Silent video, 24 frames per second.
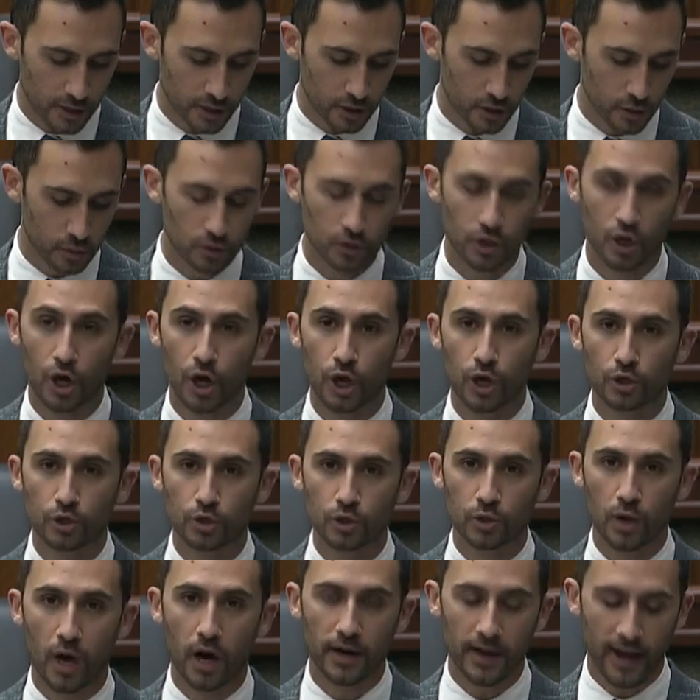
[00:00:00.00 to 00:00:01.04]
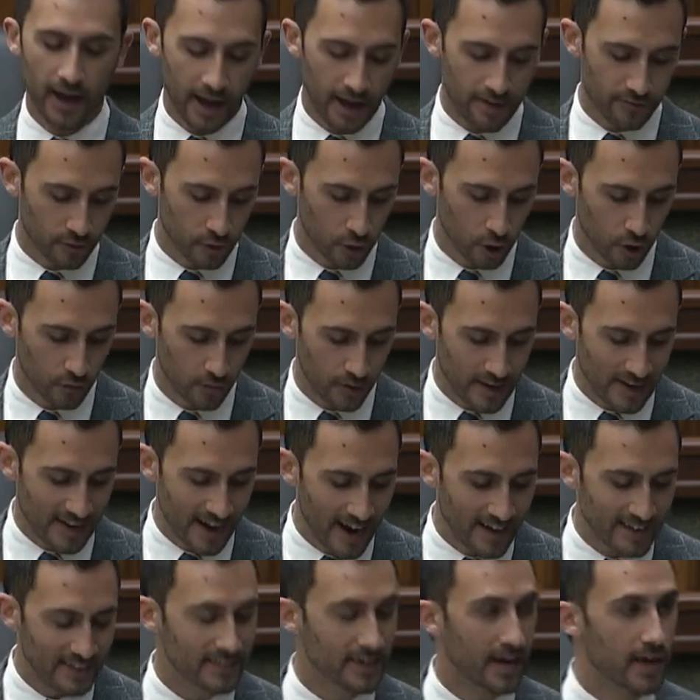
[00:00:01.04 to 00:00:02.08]
of students do not have COVID.
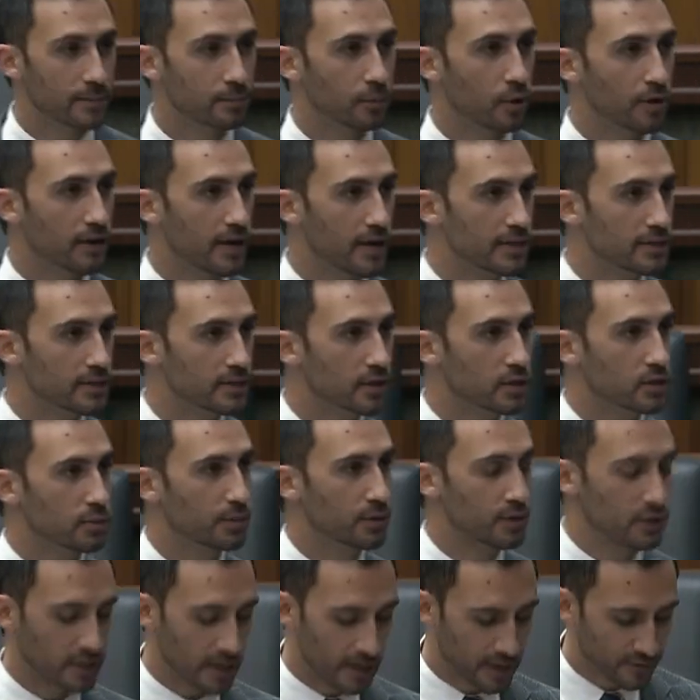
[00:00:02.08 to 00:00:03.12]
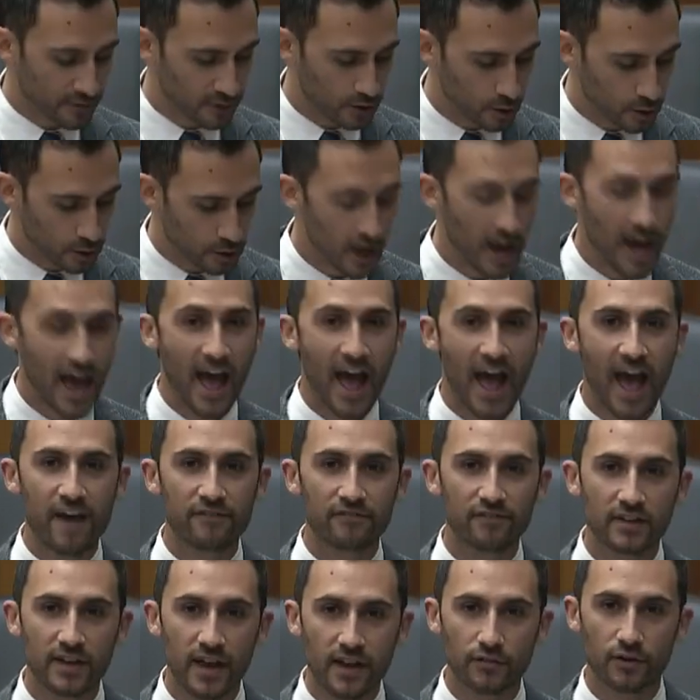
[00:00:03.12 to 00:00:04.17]
99.86% of students
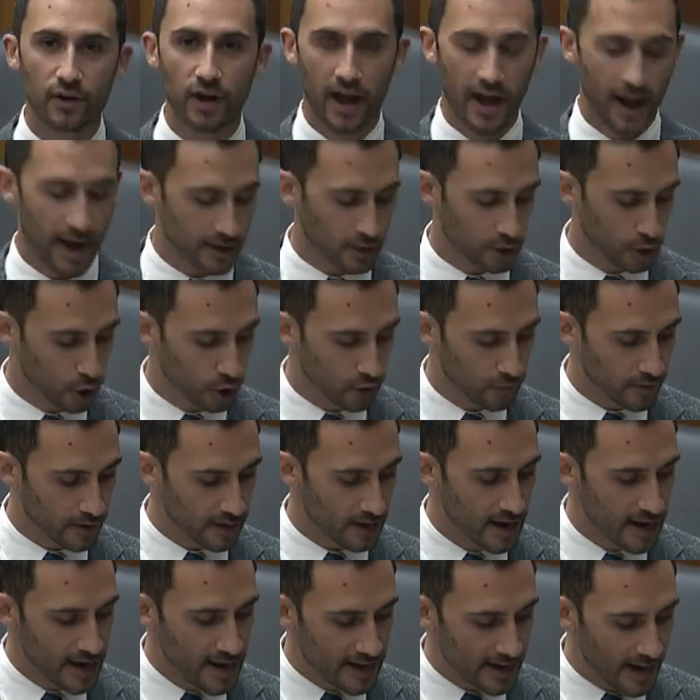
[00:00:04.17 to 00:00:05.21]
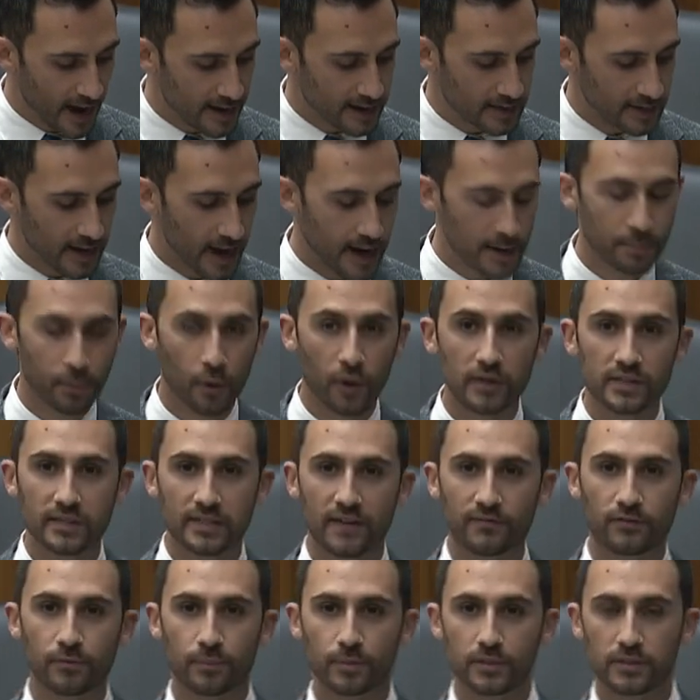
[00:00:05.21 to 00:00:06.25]
have never had COVID.
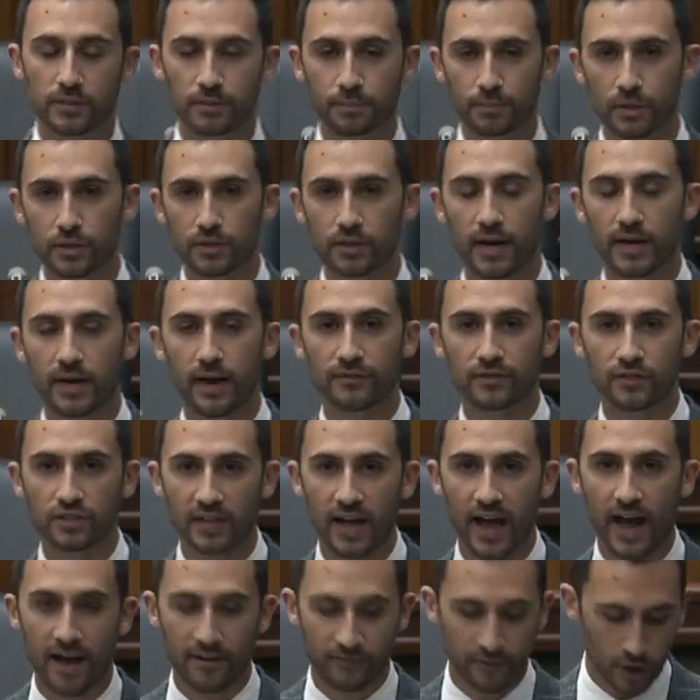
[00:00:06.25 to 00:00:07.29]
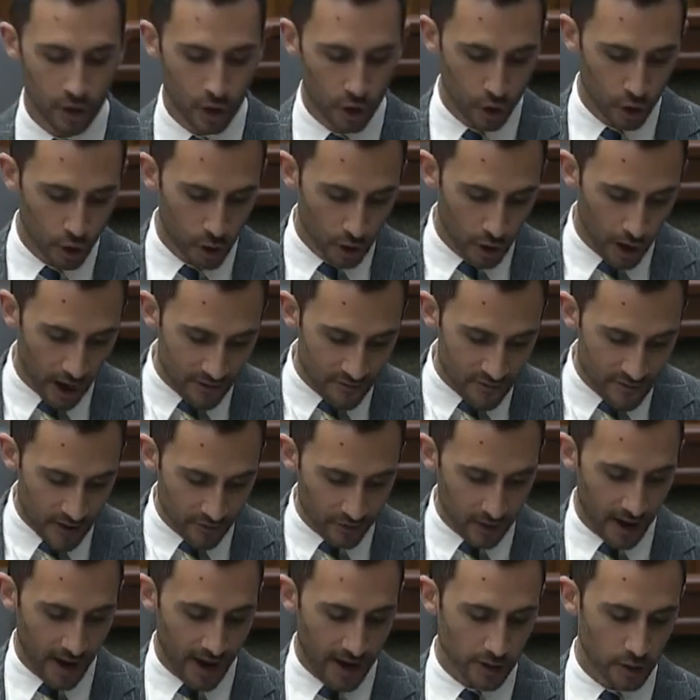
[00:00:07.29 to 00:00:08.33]
99.7% of staff have
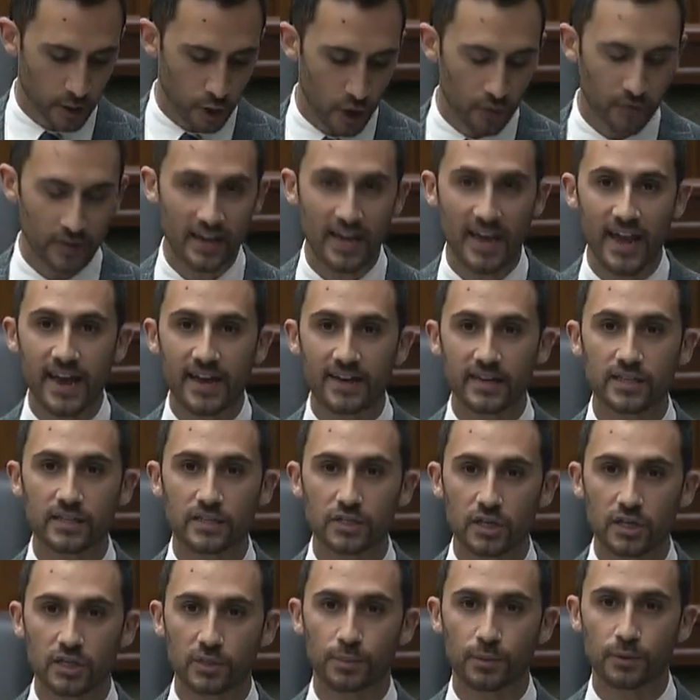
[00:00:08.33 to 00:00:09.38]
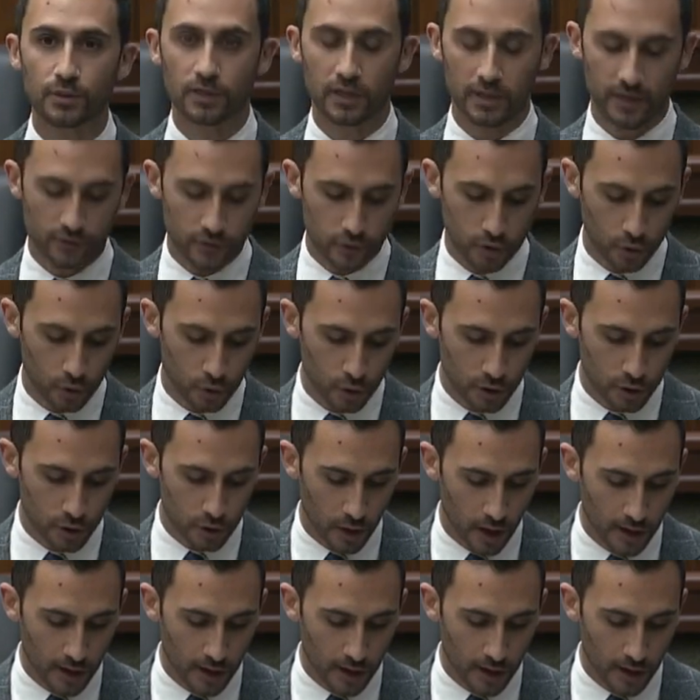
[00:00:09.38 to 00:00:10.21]
never had COVID. 86% of schools do